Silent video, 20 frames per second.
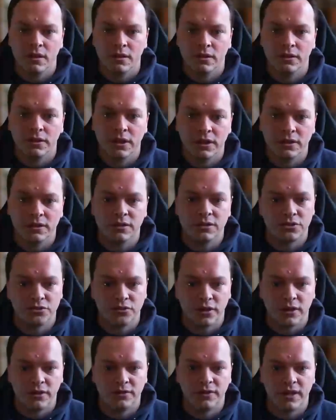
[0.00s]
Looking at a
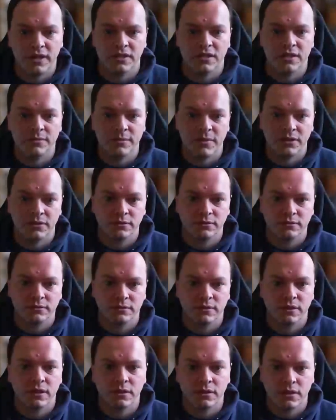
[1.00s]
string of HTML,
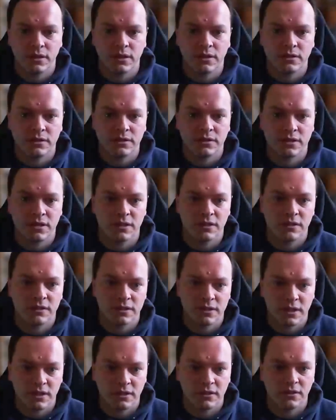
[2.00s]
you can see the
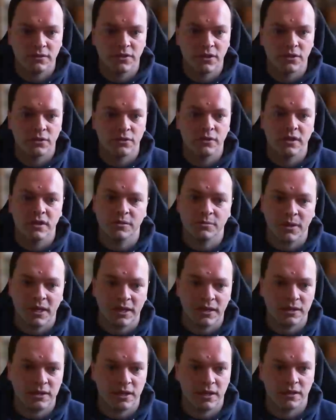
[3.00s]
standard view is
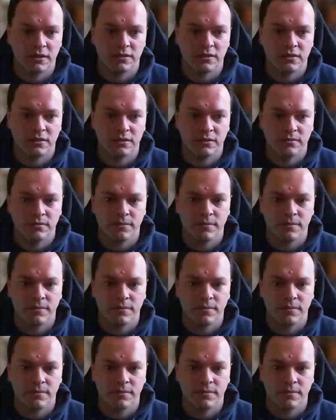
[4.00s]
plain text.